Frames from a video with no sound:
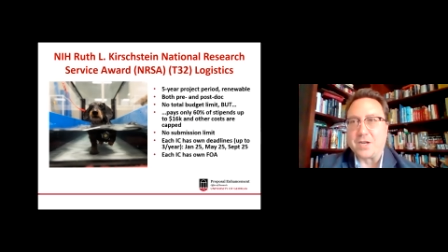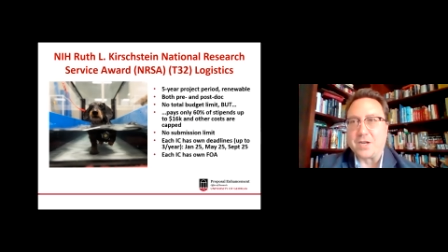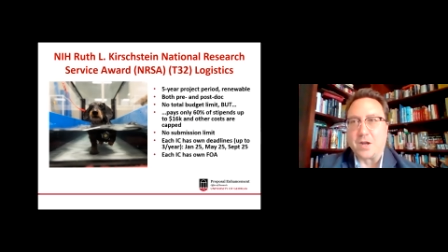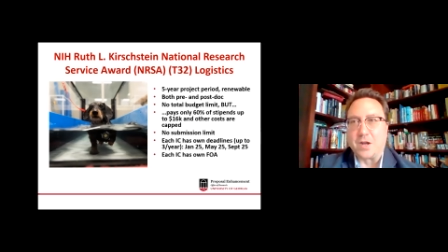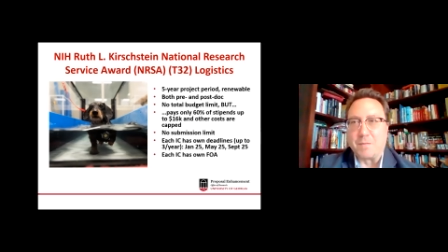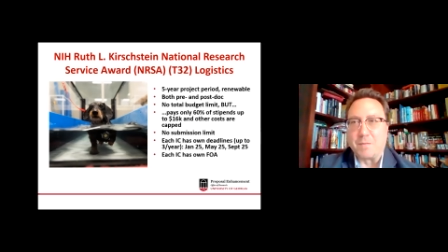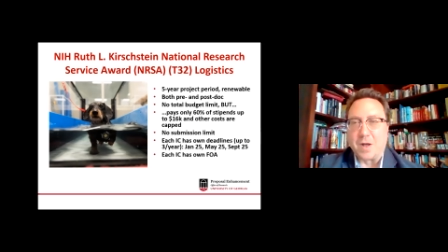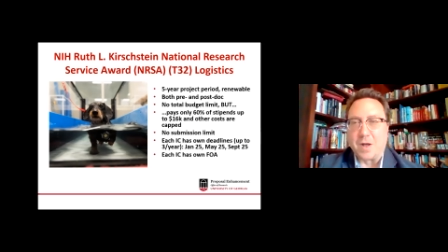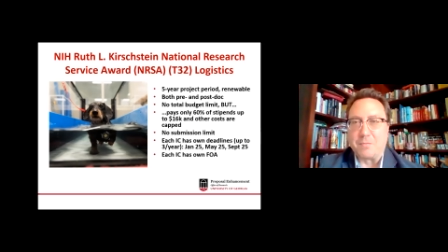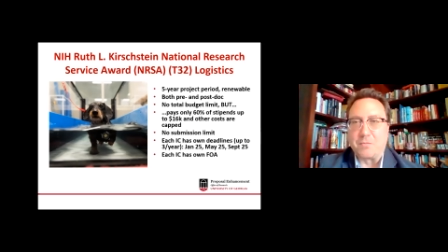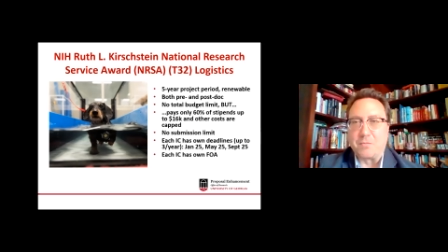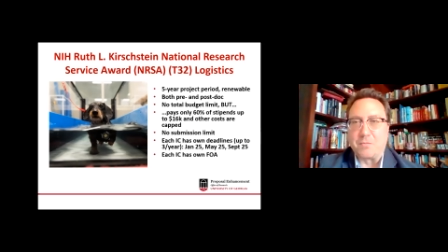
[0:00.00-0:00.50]

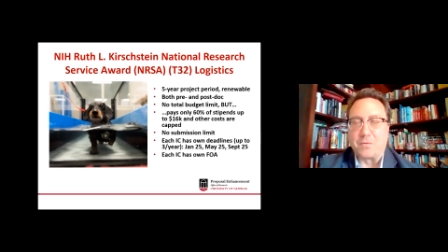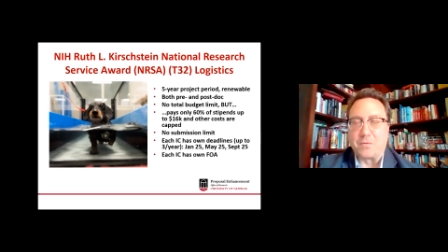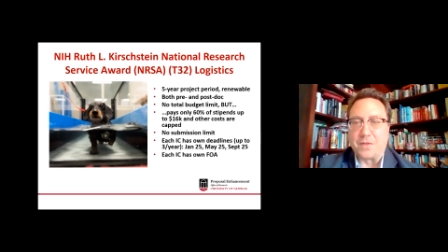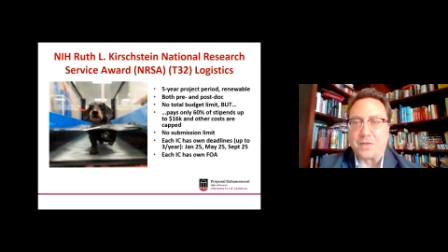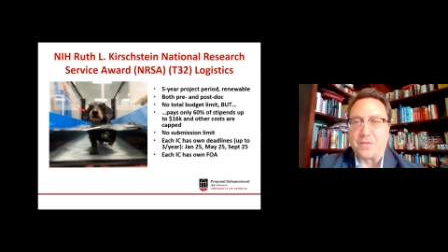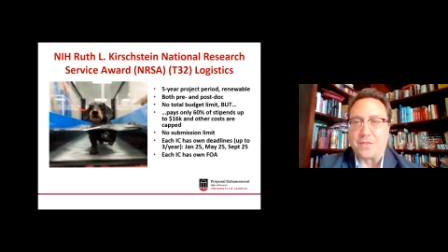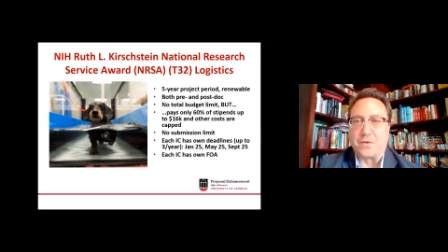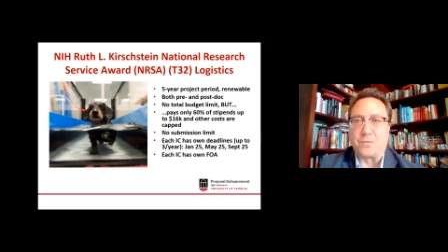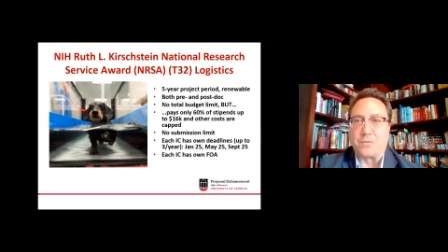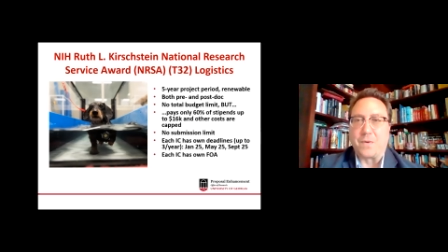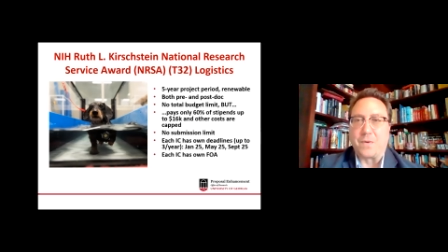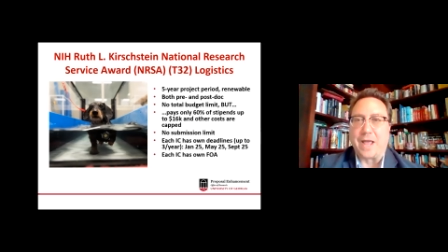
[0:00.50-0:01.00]
come up
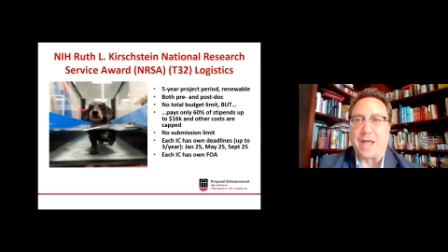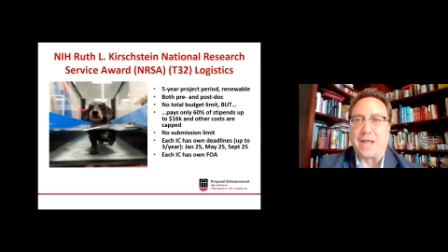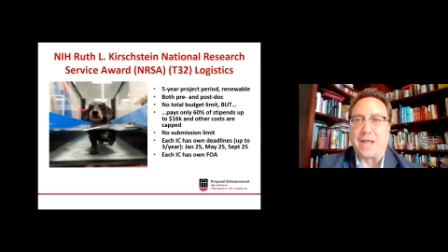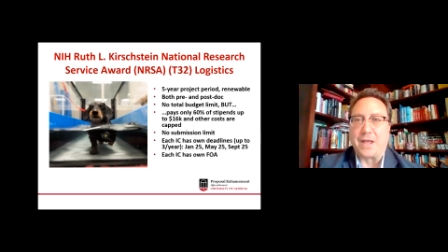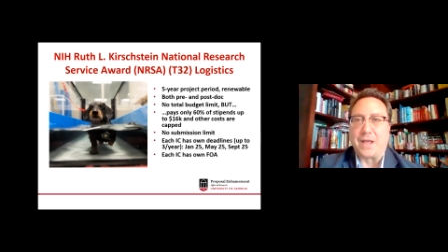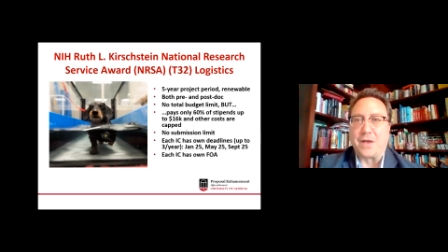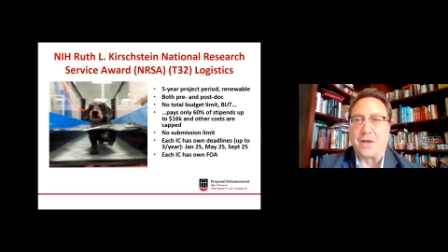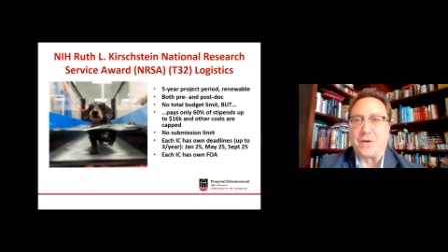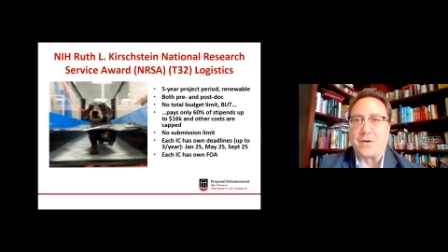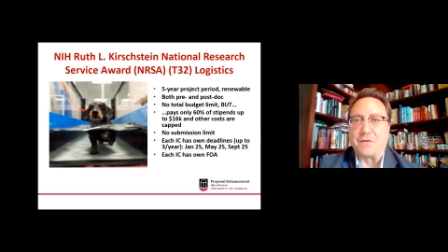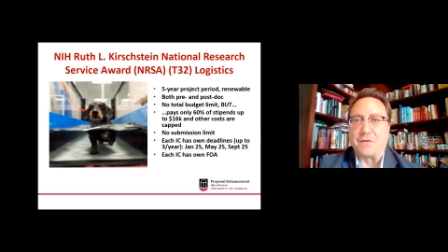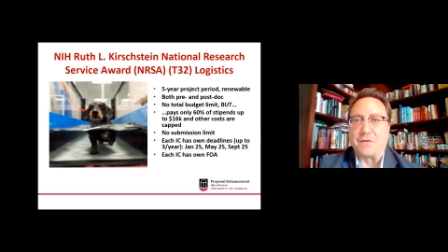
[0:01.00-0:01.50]
with a
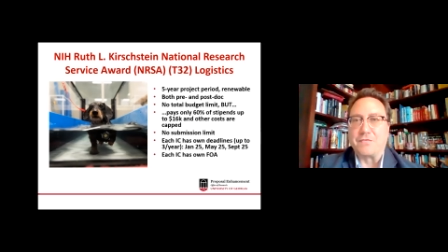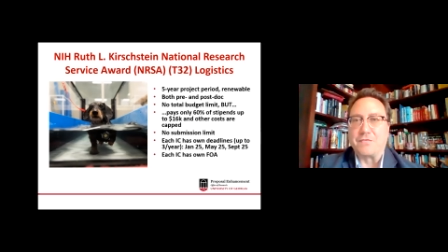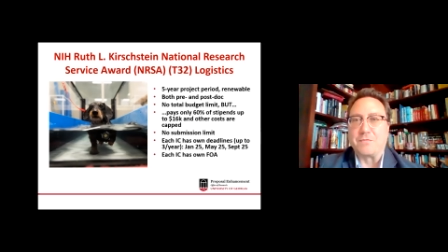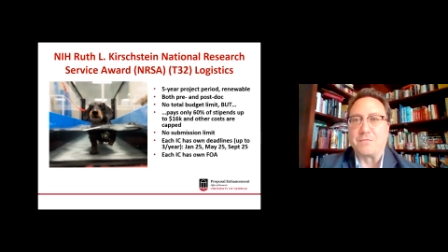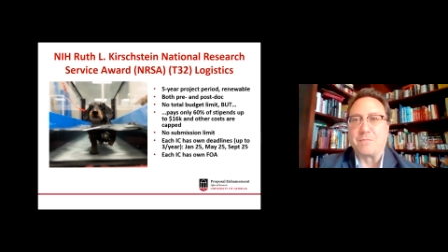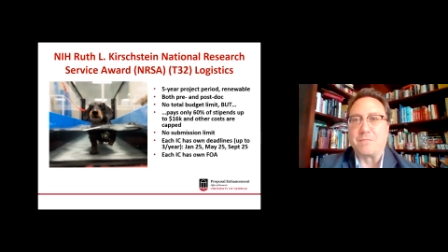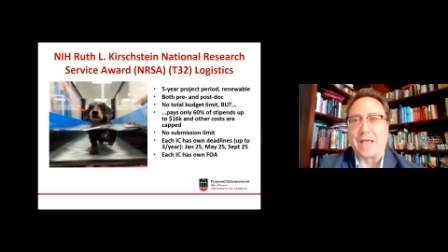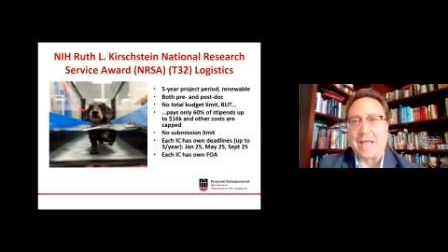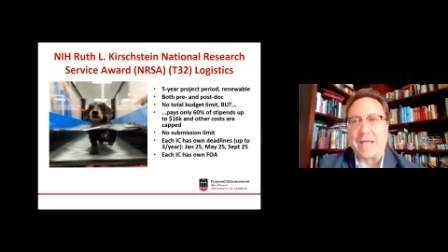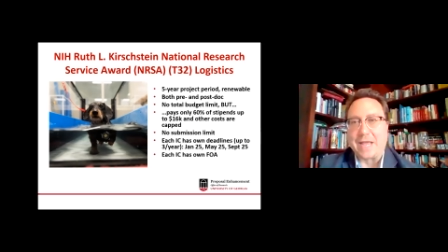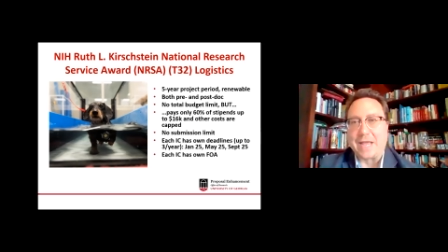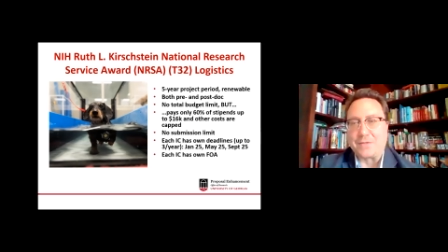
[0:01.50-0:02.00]
way of
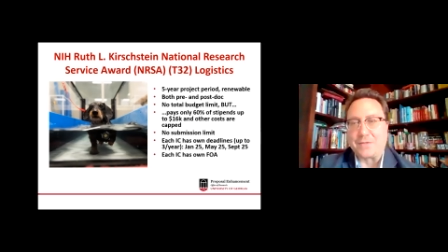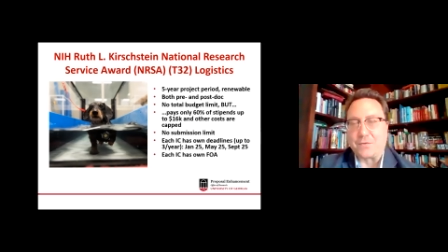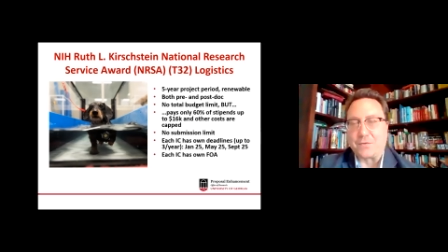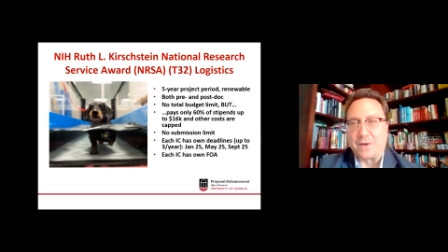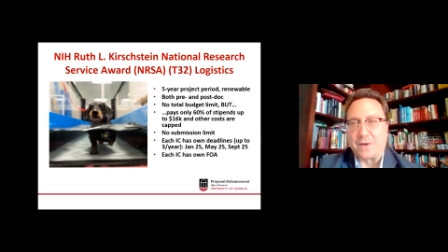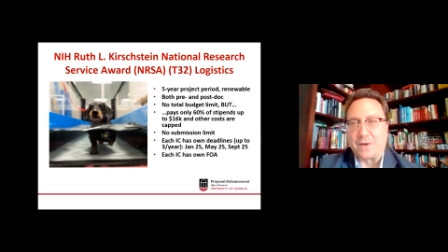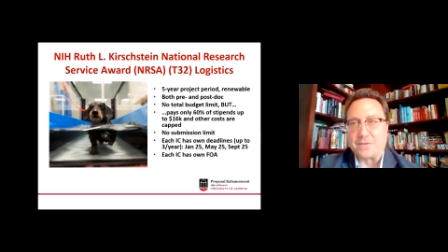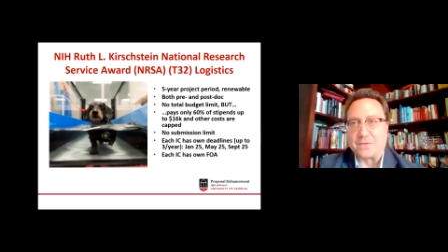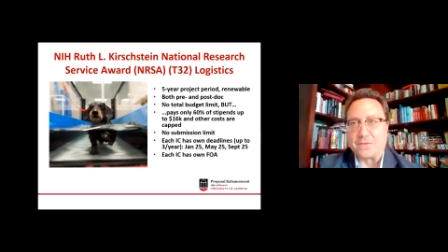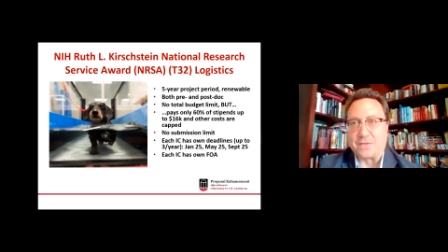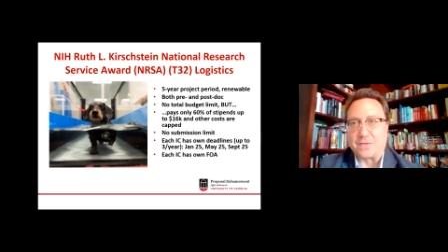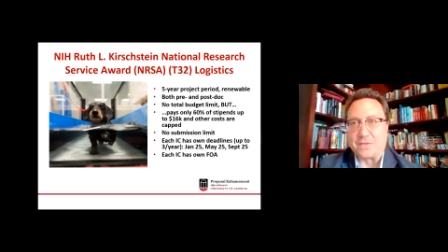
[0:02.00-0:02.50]
paying the
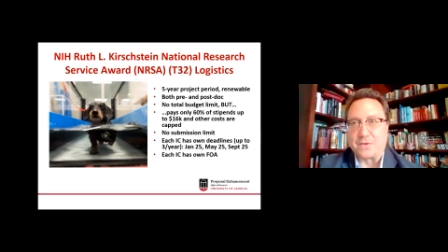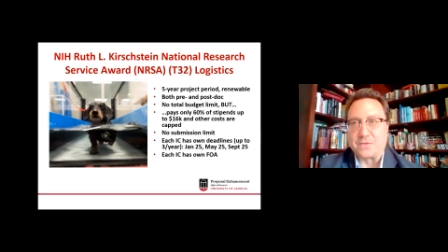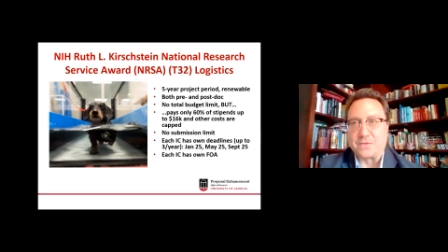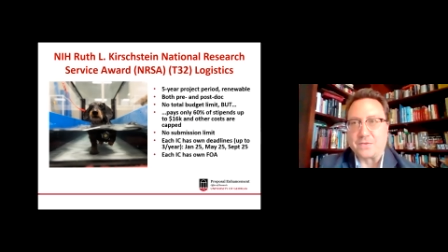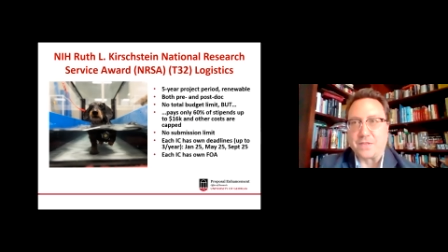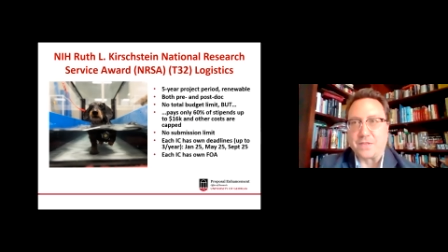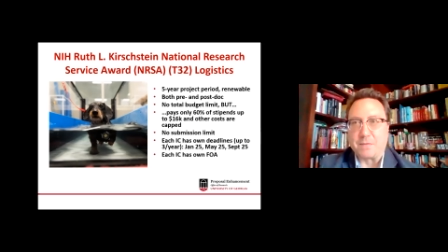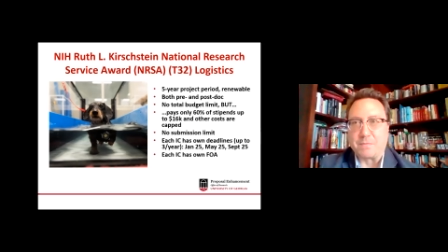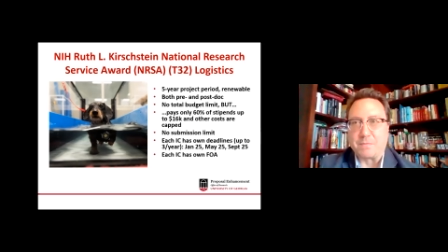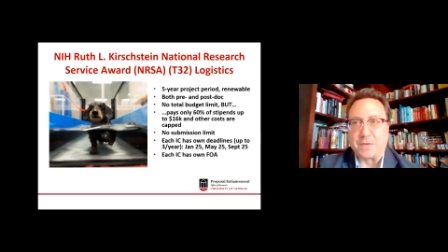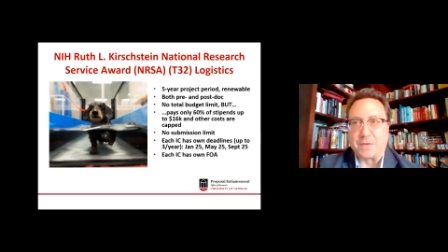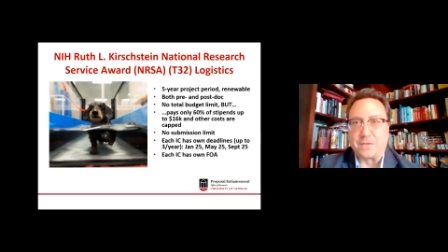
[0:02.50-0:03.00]
rest of their
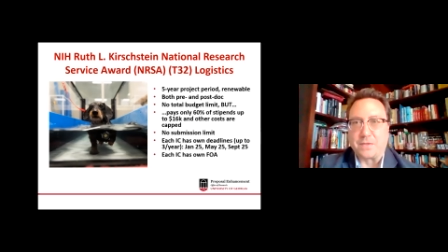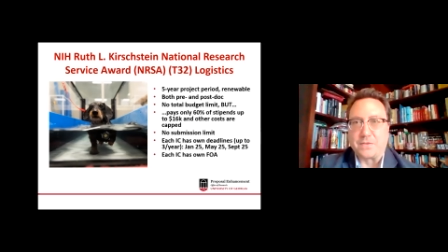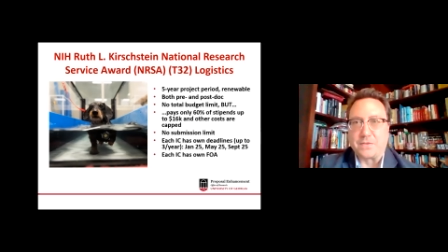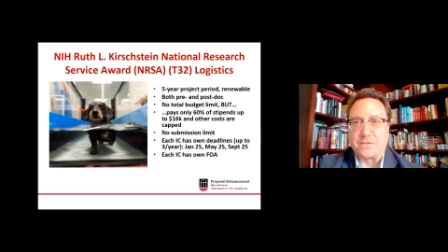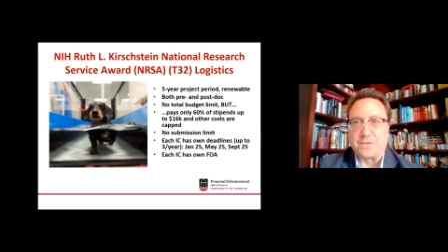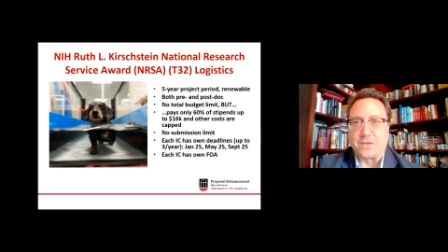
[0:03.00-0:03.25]
stipends.